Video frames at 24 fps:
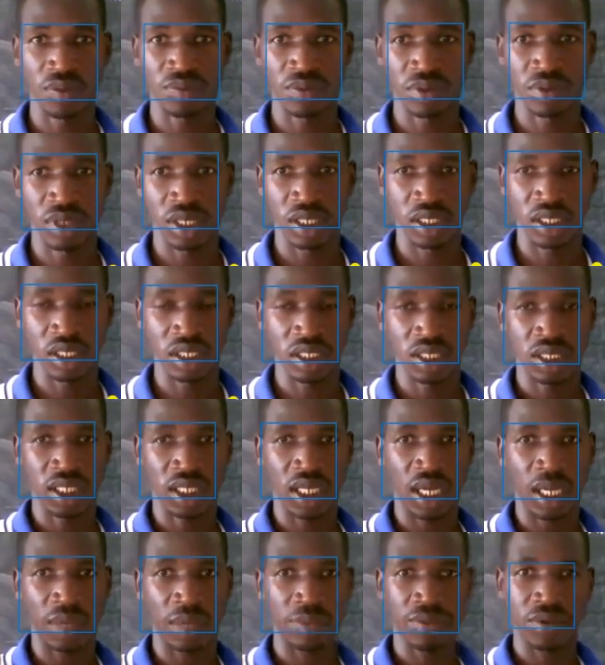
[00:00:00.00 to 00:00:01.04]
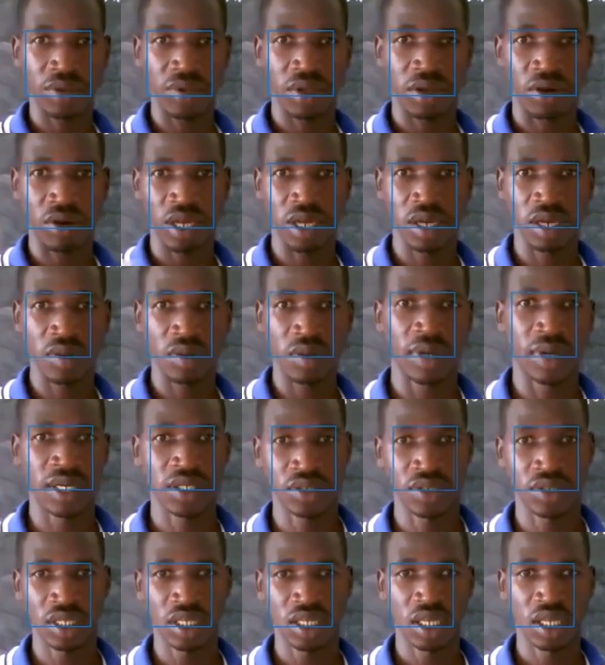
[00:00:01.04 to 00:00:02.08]
please tap the red
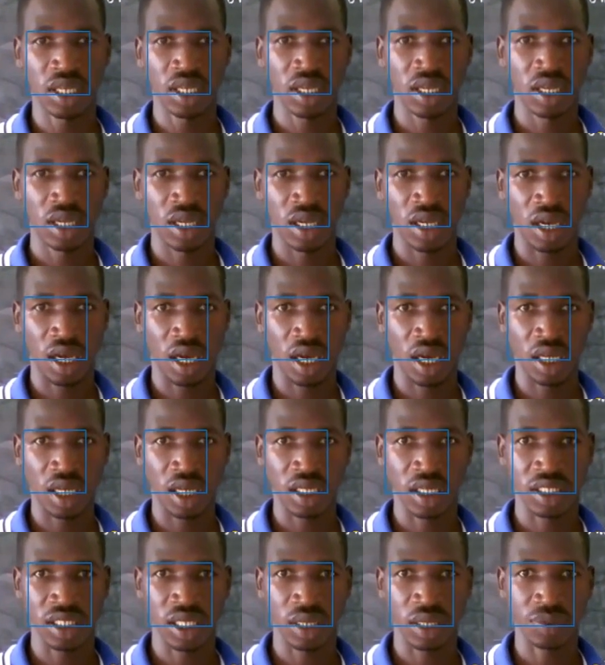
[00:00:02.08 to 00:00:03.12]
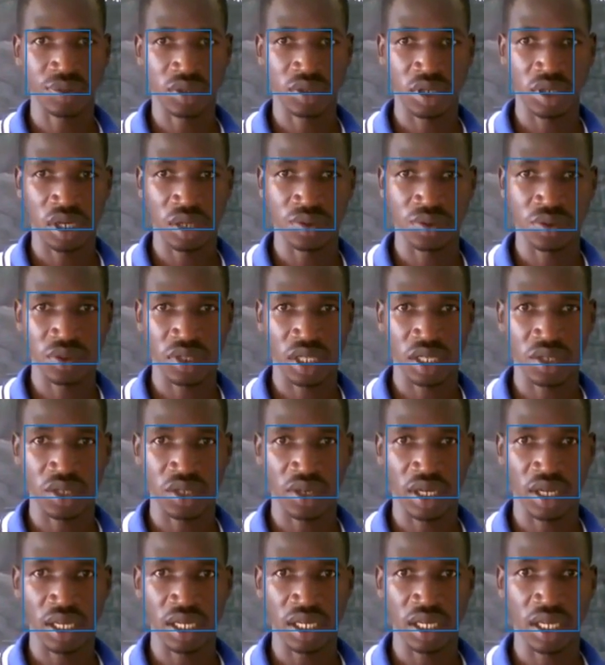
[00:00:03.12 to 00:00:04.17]
button and subscribe so that you
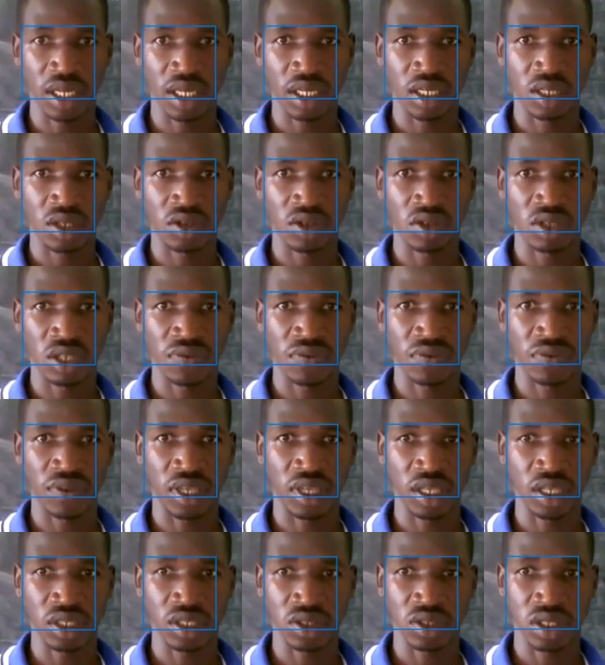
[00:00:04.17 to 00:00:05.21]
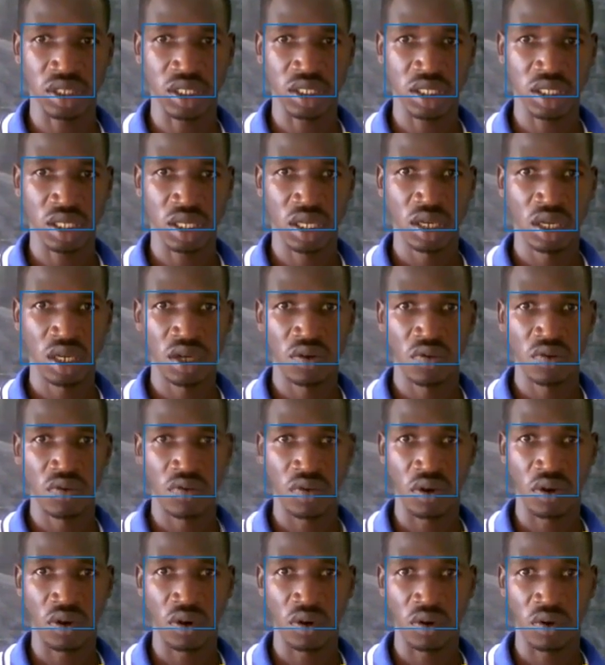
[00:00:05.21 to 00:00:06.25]
can get notifications
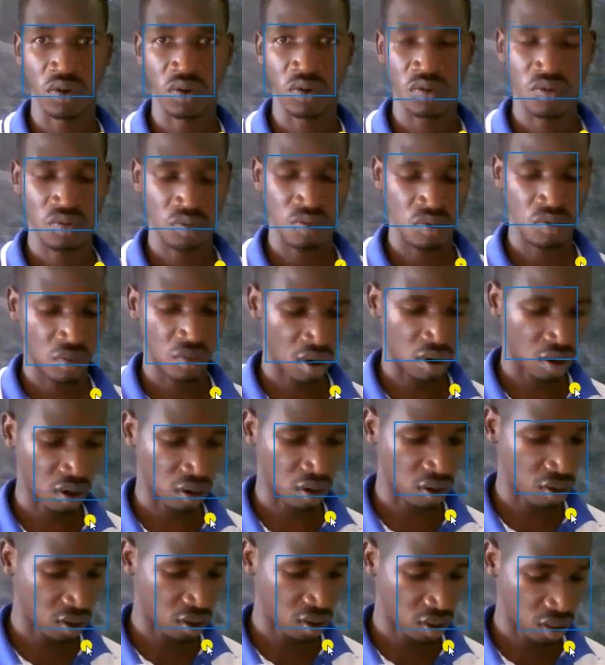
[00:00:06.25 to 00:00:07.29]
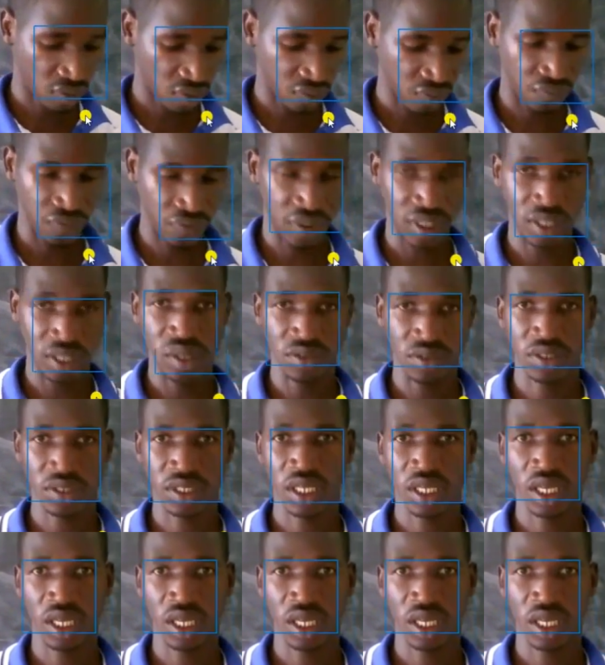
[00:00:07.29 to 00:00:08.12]
for more videos.